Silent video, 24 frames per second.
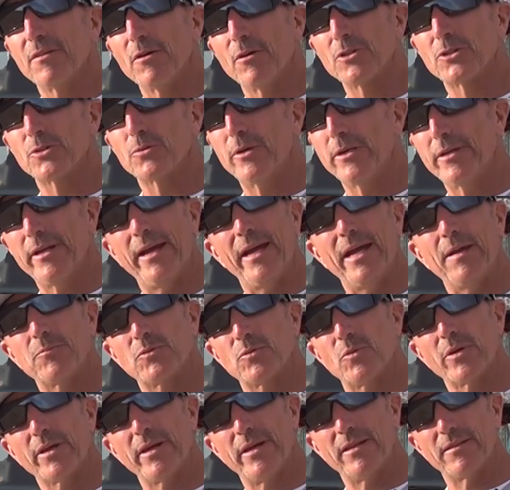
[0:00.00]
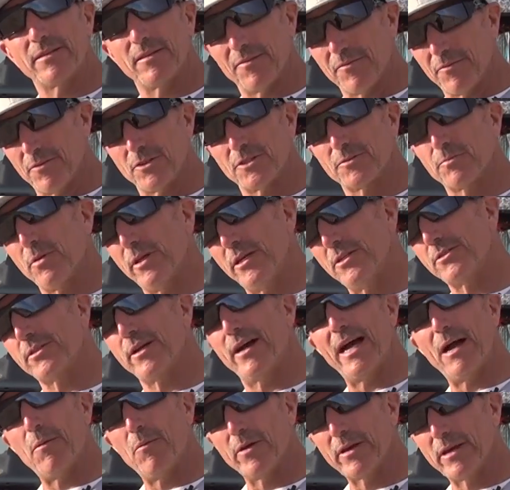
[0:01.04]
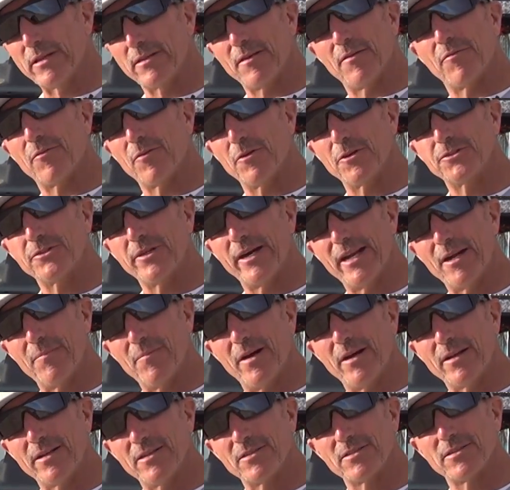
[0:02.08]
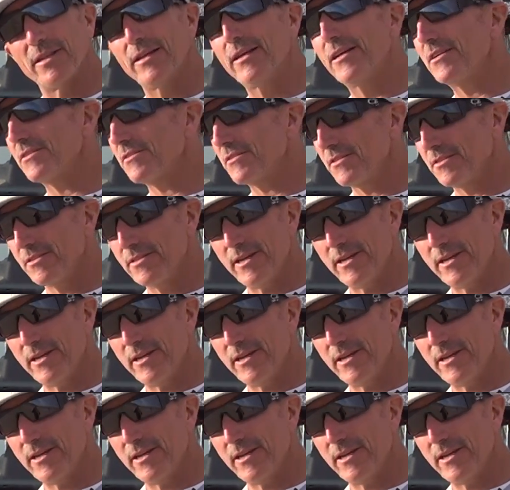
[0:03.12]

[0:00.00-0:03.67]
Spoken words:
Those 3 names will get, the first place guy will get the first item on his list,